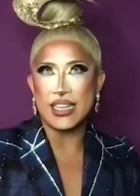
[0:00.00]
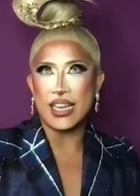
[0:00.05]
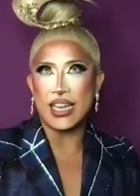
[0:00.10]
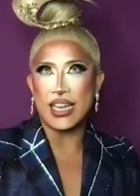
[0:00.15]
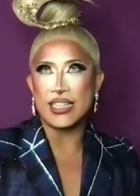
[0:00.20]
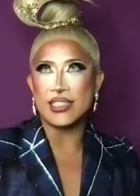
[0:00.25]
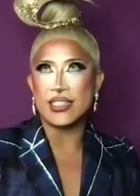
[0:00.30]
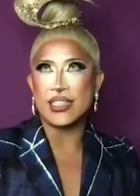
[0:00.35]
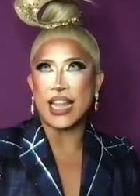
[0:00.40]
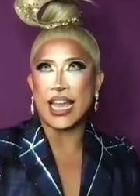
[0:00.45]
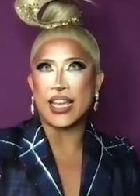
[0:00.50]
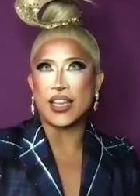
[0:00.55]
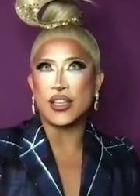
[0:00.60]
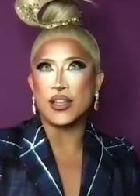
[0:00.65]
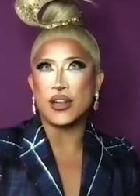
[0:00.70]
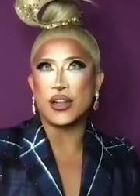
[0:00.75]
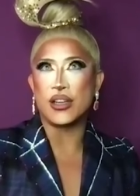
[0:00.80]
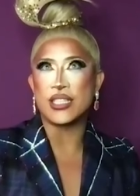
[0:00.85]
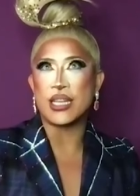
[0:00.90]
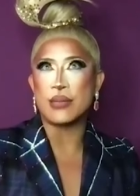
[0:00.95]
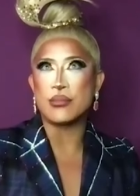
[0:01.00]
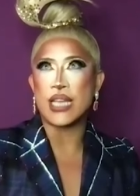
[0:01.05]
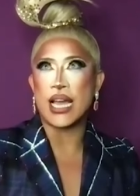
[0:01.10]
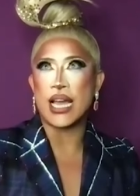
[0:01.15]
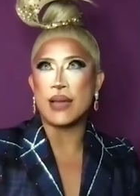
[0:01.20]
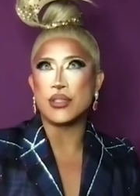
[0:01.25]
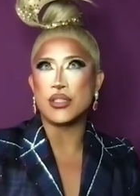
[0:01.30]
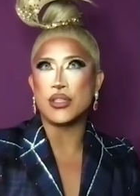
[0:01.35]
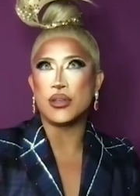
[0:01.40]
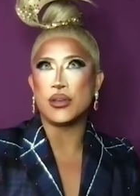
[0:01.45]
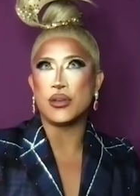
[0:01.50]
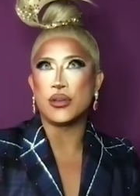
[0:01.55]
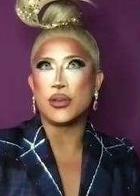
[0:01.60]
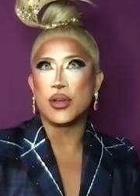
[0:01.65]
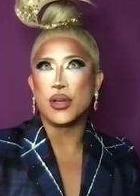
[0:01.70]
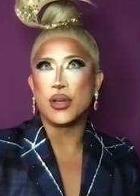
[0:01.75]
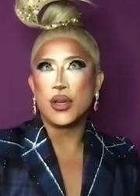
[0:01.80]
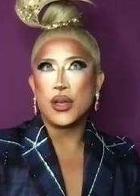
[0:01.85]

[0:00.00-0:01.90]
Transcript: And, like, you know, sometimes you